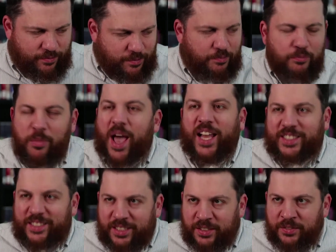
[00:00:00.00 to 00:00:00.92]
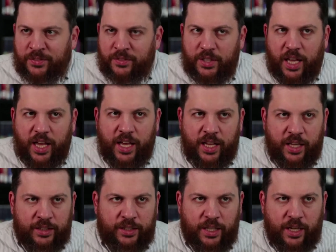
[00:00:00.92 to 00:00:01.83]
bad,
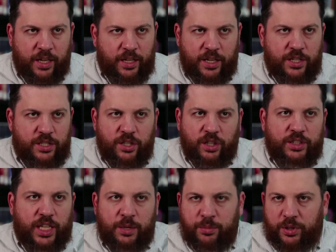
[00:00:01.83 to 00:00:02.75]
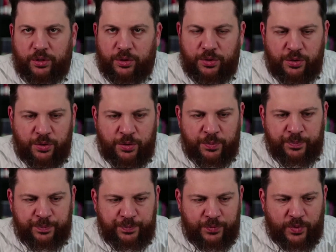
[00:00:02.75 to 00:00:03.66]
and he's not able to
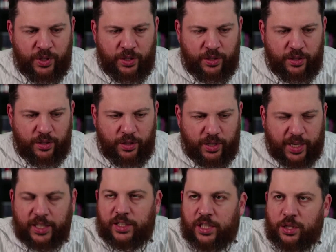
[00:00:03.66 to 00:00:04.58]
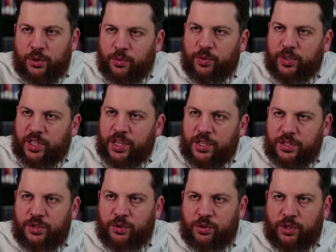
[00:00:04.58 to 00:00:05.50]
continue what he's
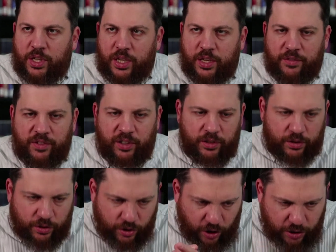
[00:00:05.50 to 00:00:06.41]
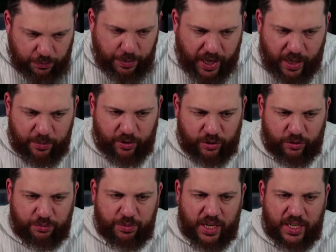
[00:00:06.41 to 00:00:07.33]
doing. He will not be able
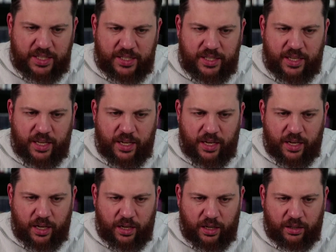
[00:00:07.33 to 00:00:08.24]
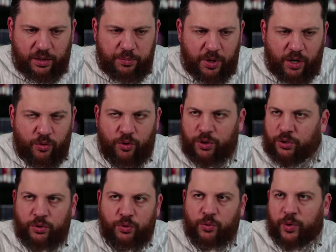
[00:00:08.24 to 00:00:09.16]
to pass the power
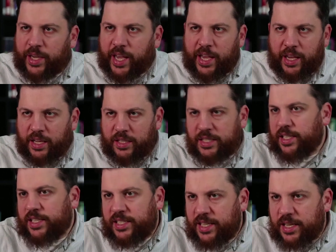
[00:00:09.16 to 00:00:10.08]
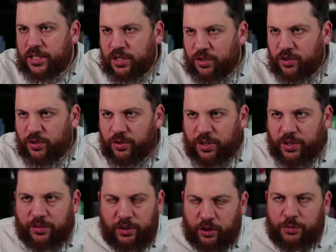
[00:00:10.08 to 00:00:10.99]
to a successor.
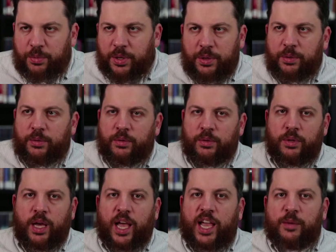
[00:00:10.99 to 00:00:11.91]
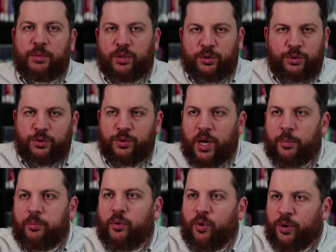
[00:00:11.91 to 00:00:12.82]
He will not be able to
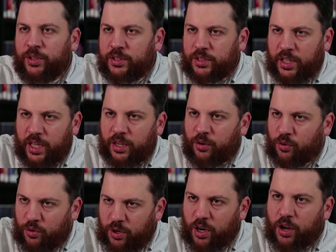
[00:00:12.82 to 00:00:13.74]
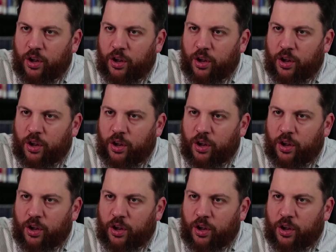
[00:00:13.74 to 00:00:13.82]
appoint or